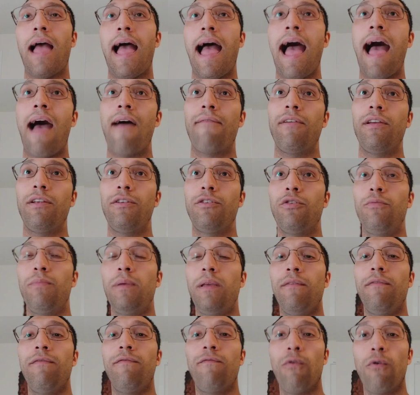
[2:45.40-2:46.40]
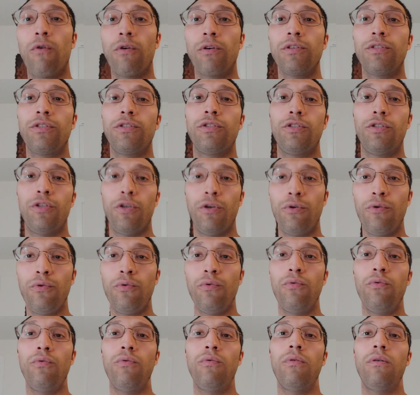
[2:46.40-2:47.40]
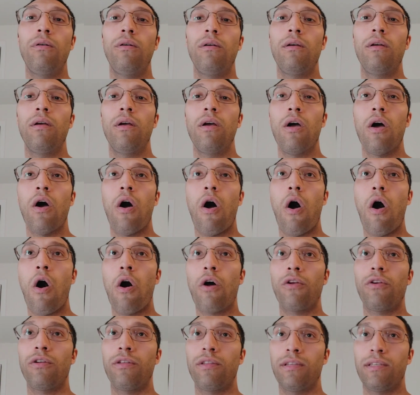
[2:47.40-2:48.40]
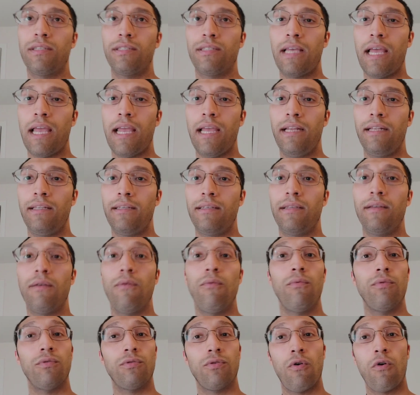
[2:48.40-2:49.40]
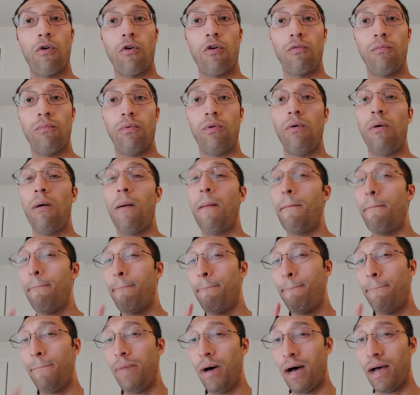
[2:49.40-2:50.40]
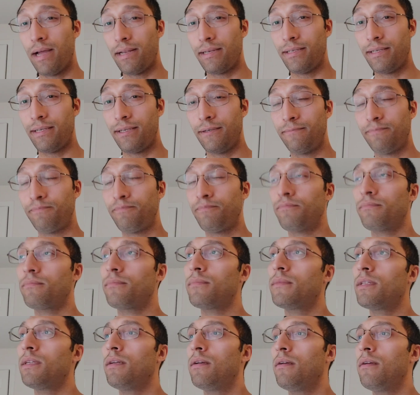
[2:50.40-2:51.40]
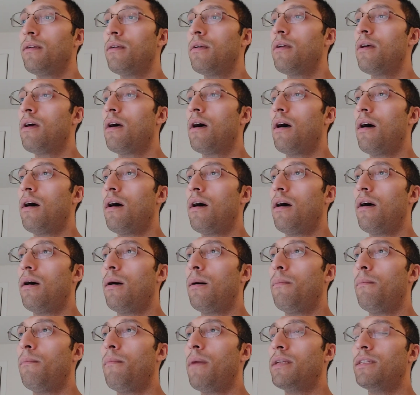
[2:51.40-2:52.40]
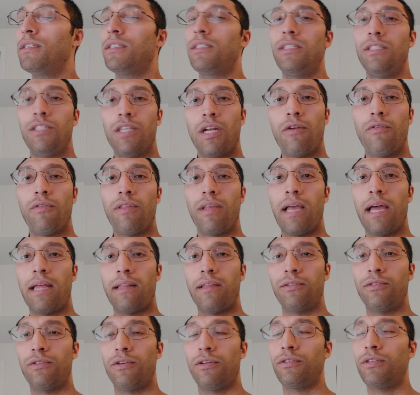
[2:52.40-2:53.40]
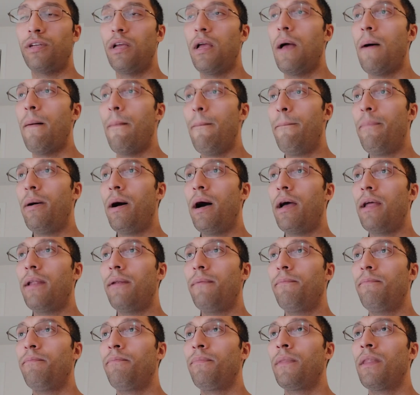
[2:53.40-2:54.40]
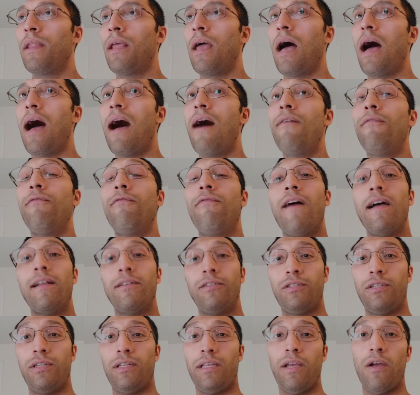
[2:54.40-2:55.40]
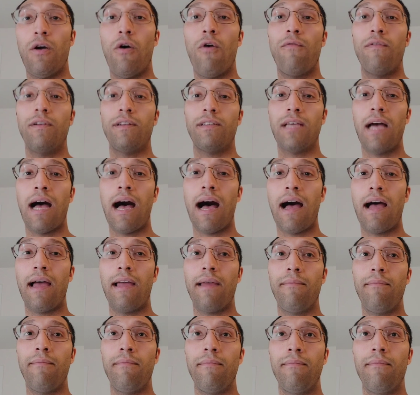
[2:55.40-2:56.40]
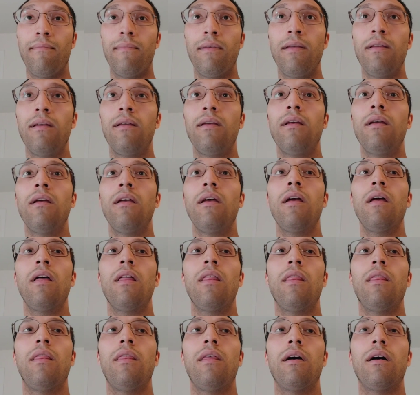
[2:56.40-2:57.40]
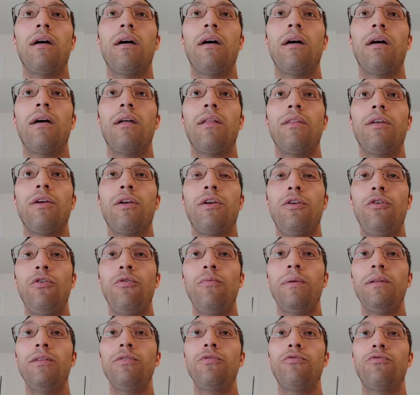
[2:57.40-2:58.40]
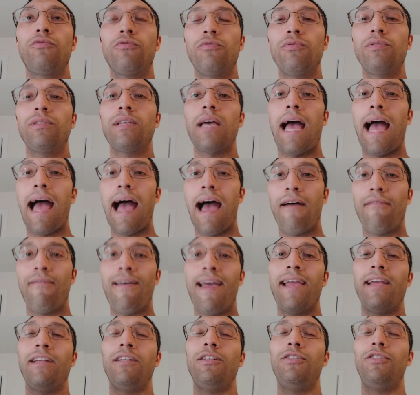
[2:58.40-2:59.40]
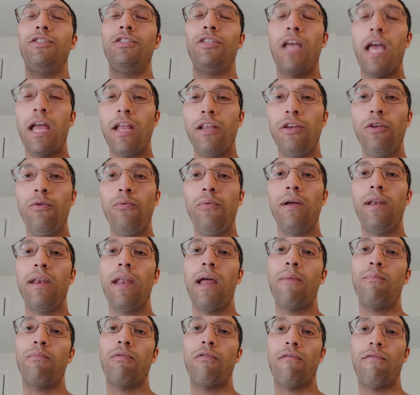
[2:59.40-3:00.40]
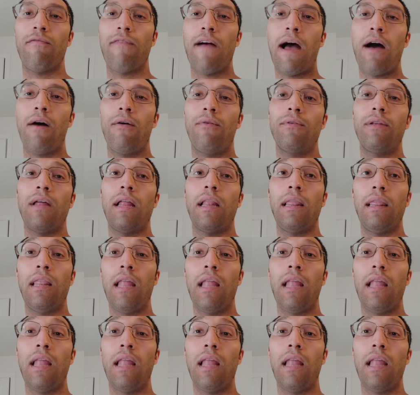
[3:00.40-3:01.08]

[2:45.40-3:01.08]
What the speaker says: having to be forced to honor the saints was horrible. But, and just in general, the Catholic Church. But eventually, over time, the Cubans grew to have a genuine and profound